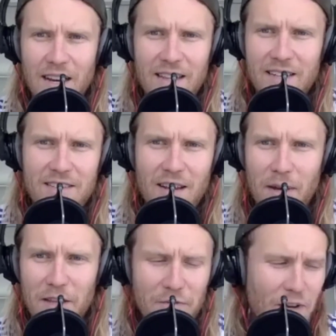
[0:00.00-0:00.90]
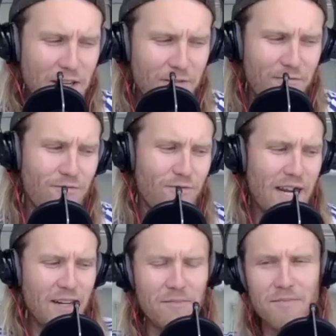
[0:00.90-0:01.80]
and then some other fucking
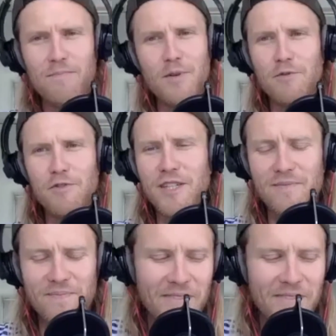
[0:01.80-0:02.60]
random bullshit.